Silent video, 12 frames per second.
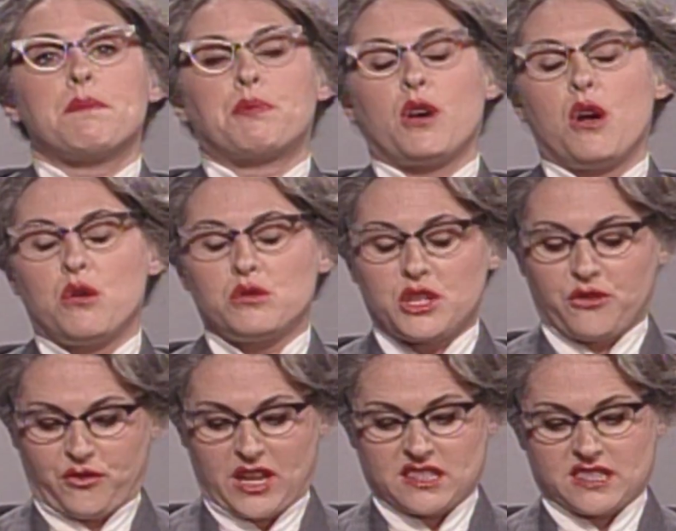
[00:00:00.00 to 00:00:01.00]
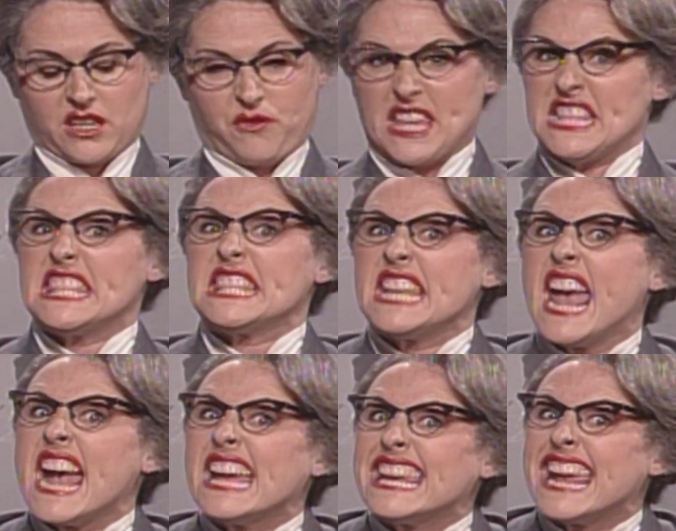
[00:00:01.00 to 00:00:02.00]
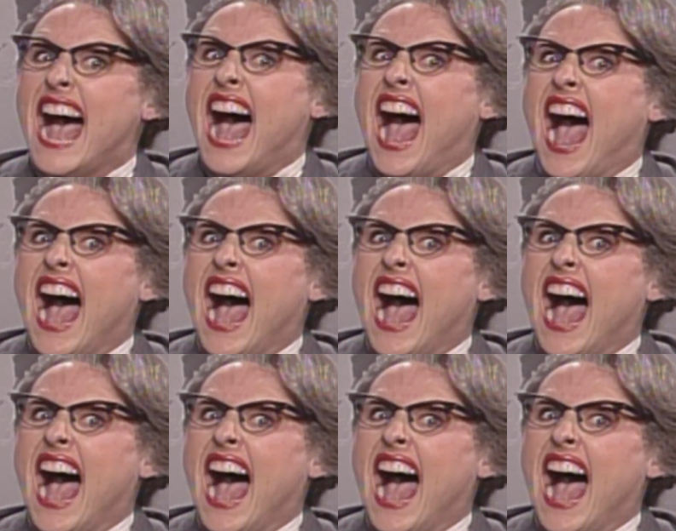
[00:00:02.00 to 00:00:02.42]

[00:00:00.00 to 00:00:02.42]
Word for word: prone to fits of hysteria